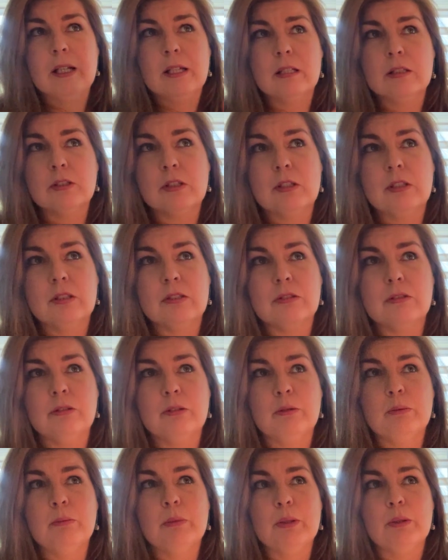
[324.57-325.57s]
into this
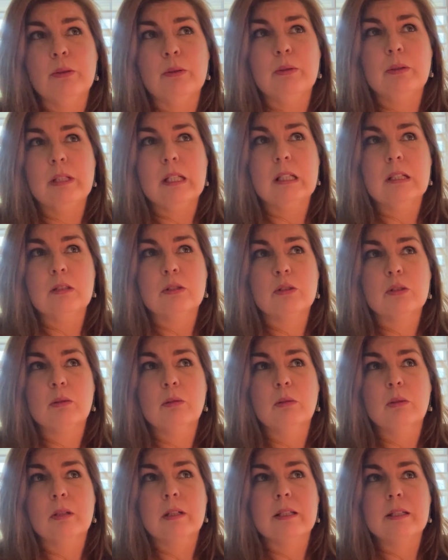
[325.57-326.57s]
new moon in
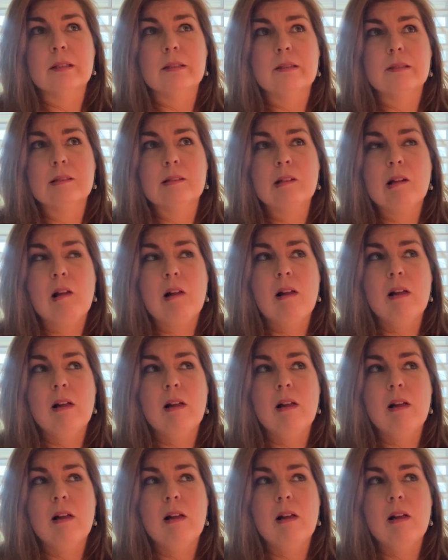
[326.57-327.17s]
Taurus,